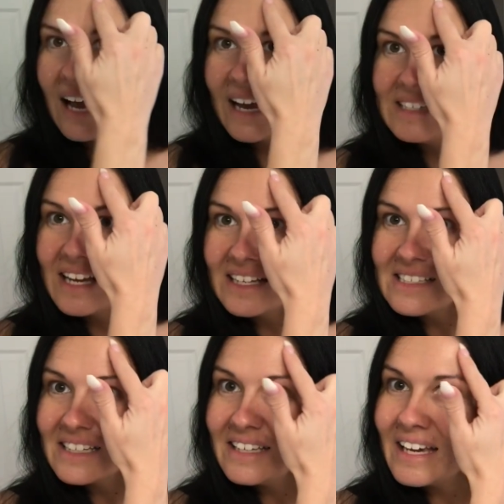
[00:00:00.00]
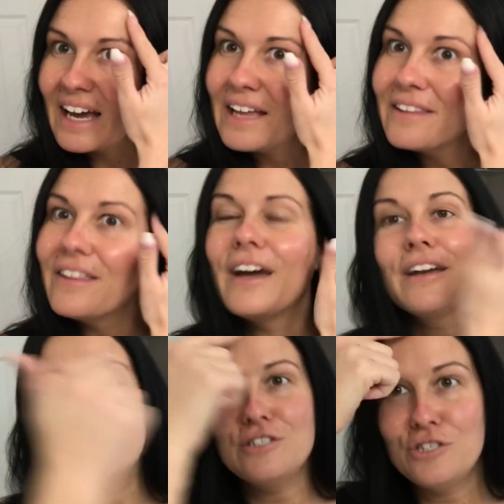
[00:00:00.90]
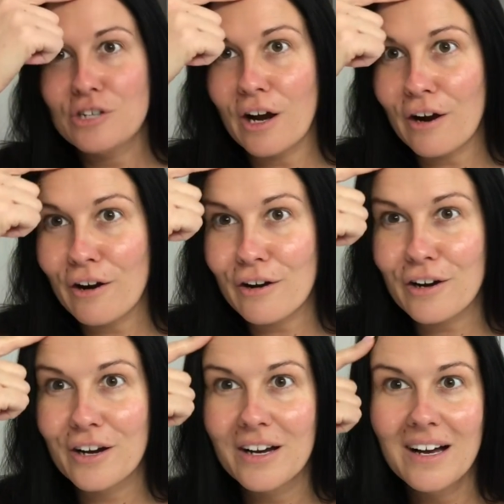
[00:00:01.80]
I tend to get like dark,